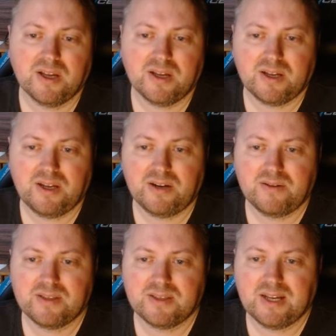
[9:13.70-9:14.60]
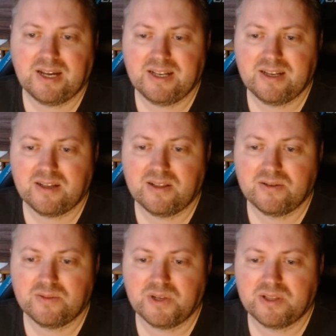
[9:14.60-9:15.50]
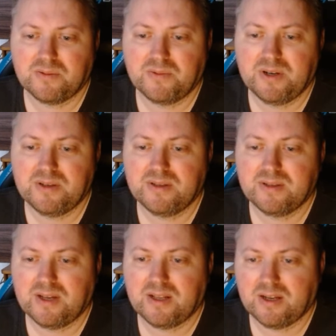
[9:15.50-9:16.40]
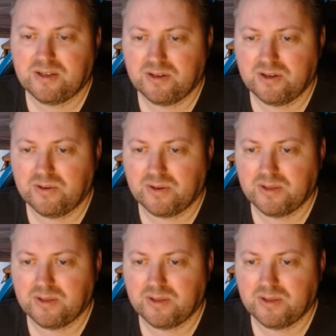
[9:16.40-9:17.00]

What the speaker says: Here it's kind of close, but where is this knight actually going?